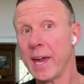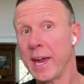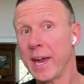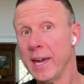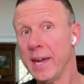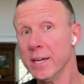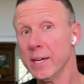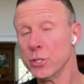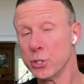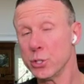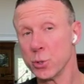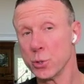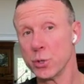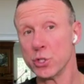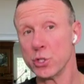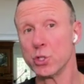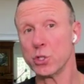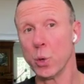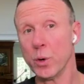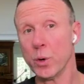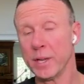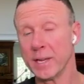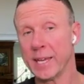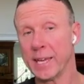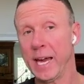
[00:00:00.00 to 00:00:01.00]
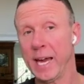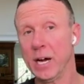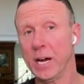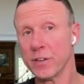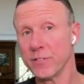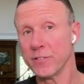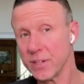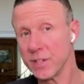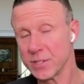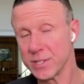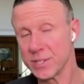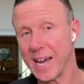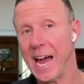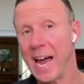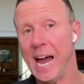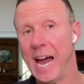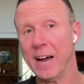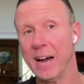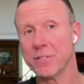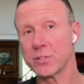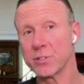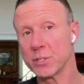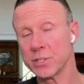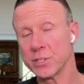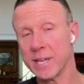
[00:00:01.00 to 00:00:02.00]
can do a joint account if it's
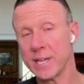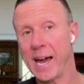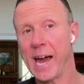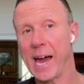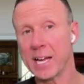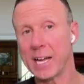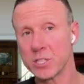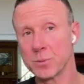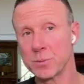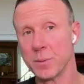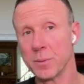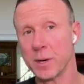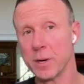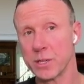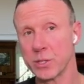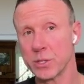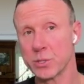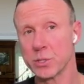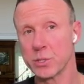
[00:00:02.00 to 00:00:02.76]
after tax money.